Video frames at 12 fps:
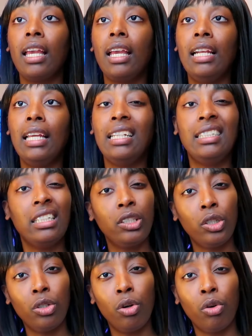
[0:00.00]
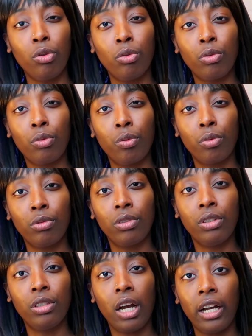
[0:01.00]
any additional
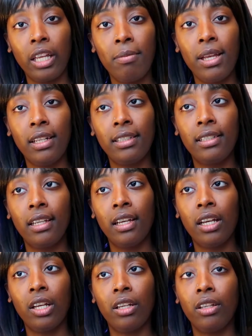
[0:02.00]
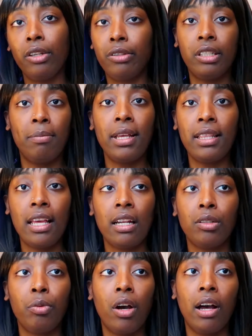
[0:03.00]
documents, you submit that
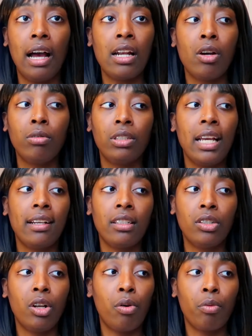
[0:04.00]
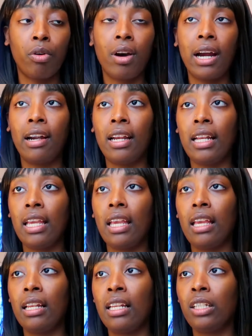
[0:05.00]
as well. I know Texas don't require
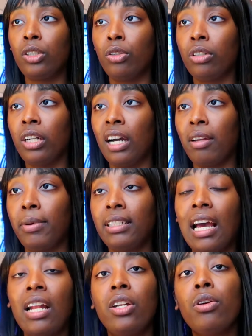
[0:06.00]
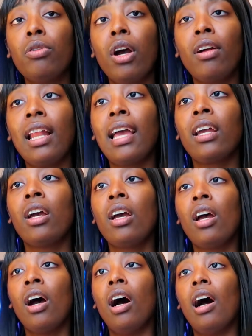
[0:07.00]
any additional documents. I do know like
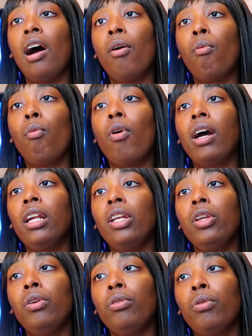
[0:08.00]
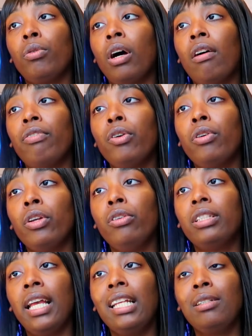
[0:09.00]
uh, one of you, a few of you
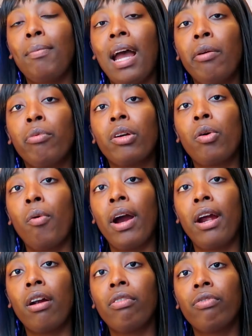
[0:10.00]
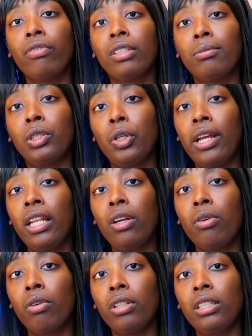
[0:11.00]
states might require some
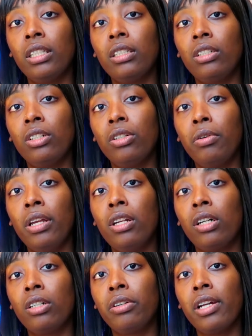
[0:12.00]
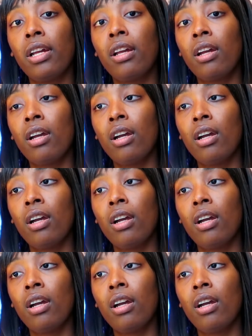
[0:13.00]
training courses to do e-notary.